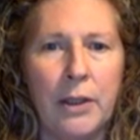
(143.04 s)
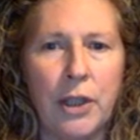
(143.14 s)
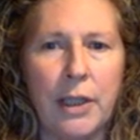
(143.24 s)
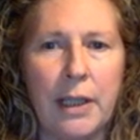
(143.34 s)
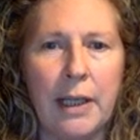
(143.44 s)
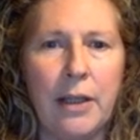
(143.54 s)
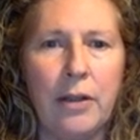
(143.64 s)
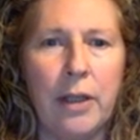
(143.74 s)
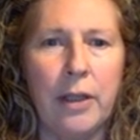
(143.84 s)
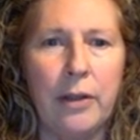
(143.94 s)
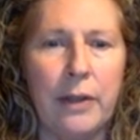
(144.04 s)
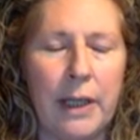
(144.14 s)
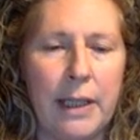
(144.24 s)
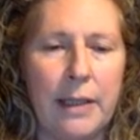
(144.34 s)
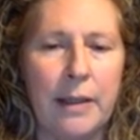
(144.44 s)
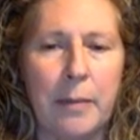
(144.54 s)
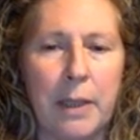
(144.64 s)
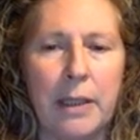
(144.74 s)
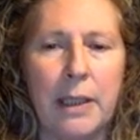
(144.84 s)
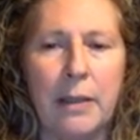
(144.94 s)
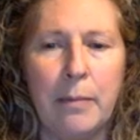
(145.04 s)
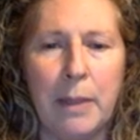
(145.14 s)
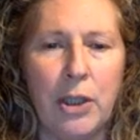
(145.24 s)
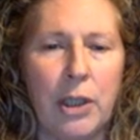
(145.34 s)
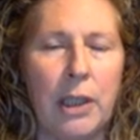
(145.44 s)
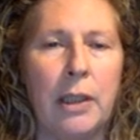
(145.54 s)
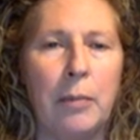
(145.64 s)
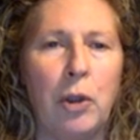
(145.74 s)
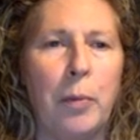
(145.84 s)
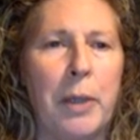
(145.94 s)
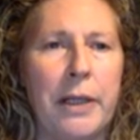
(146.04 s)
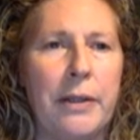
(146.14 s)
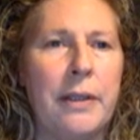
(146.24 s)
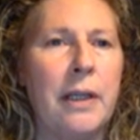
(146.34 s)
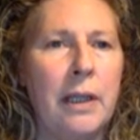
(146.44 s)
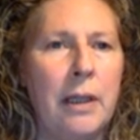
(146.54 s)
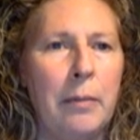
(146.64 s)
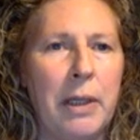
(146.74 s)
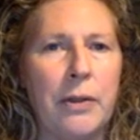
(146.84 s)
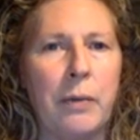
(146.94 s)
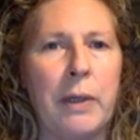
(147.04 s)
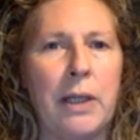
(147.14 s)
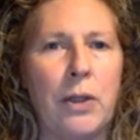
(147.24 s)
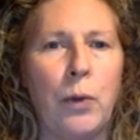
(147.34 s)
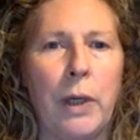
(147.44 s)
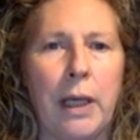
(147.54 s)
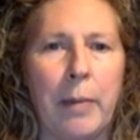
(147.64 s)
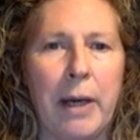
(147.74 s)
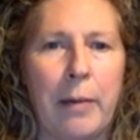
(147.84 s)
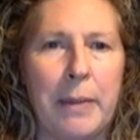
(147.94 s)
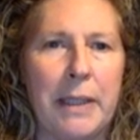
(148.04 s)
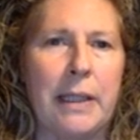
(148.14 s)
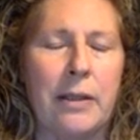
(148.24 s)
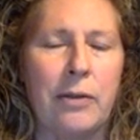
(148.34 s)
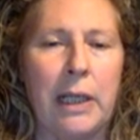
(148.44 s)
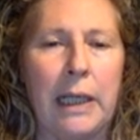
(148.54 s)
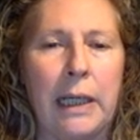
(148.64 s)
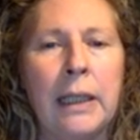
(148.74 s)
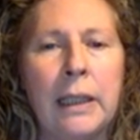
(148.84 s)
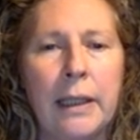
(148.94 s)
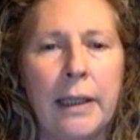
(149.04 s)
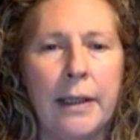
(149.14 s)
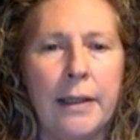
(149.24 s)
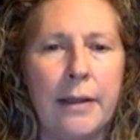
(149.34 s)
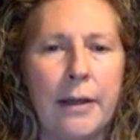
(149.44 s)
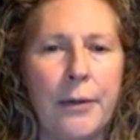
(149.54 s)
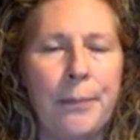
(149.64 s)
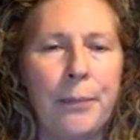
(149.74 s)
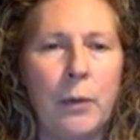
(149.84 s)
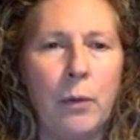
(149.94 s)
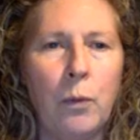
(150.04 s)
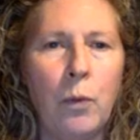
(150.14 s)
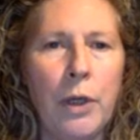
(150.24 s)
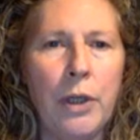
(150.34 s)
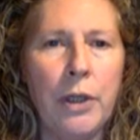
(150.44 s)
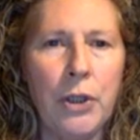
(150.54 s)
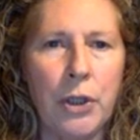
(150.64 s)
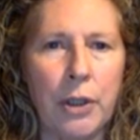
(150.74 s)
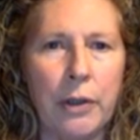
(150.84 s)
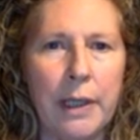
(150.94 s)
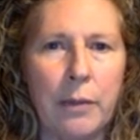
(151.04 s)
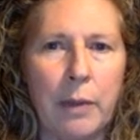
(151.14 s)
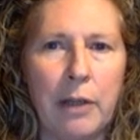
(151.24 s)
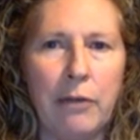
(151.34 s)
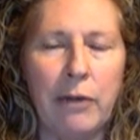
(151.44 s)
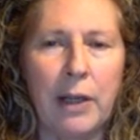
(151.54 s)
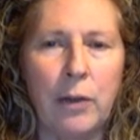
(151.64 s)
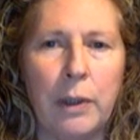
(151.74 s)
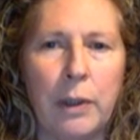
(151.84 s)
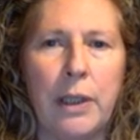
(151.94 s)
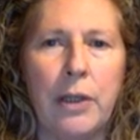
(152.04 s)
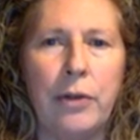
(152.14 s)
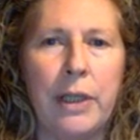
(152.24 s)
just to let you know that that is something I didn't mention in the blog post because we're talking about business really. So what you can do is, when you've found one that you're